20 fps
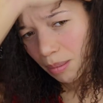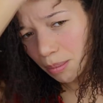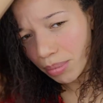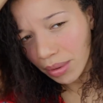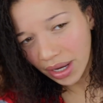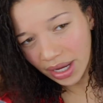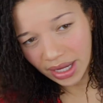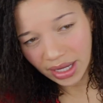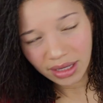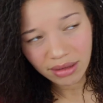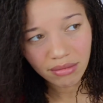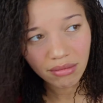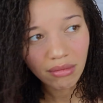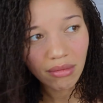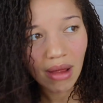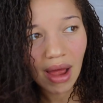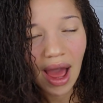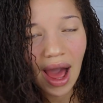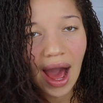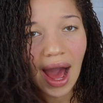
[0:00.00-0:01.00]
but
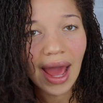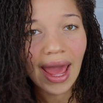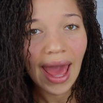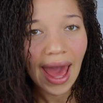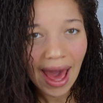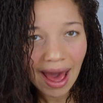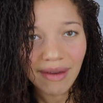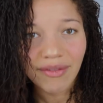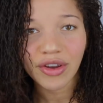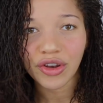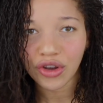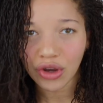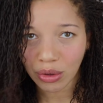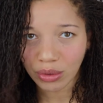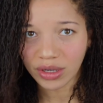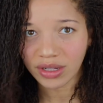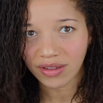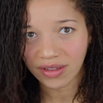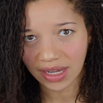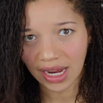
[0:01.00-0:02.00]
I haven't
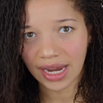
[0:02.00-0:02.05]
noticed